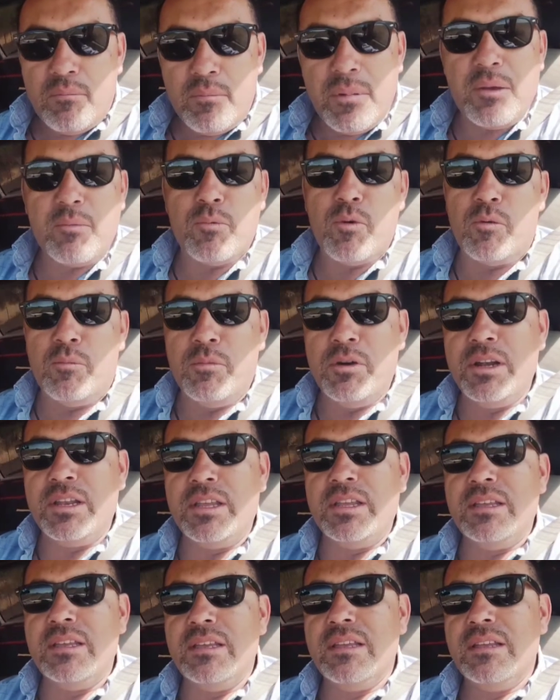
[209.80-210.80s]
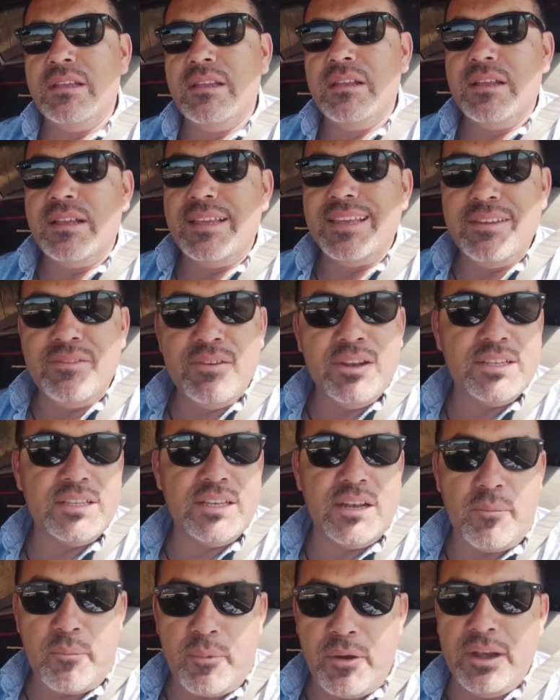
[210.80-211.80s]
make more money even
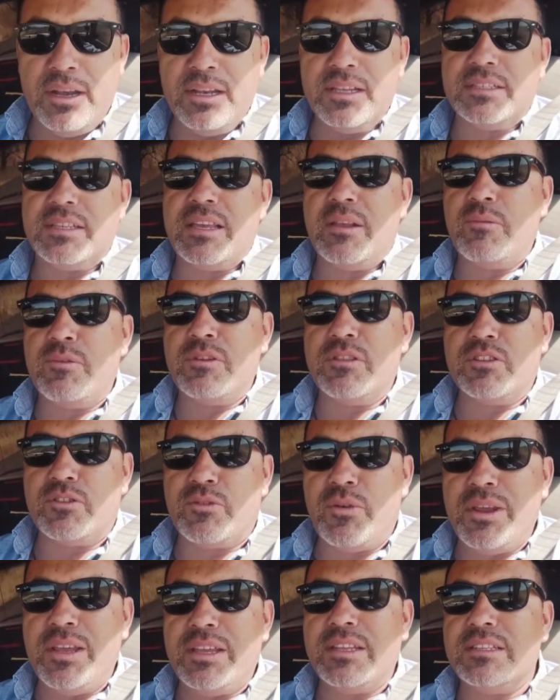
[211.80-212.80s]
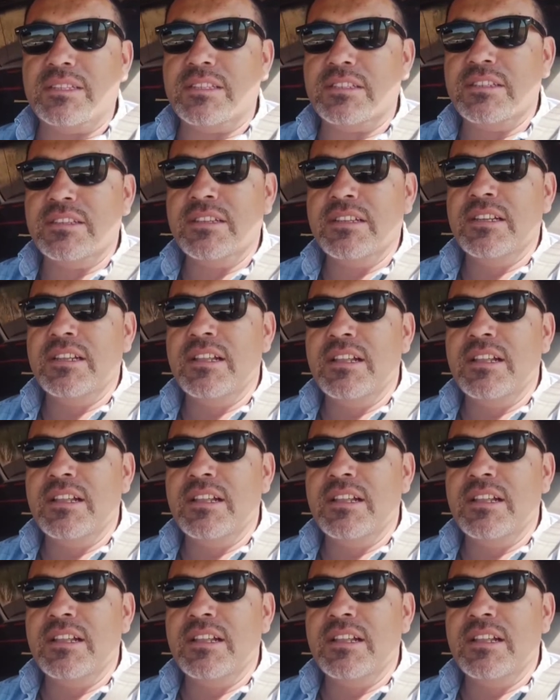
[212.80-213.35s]
as an apprentice at one of the trades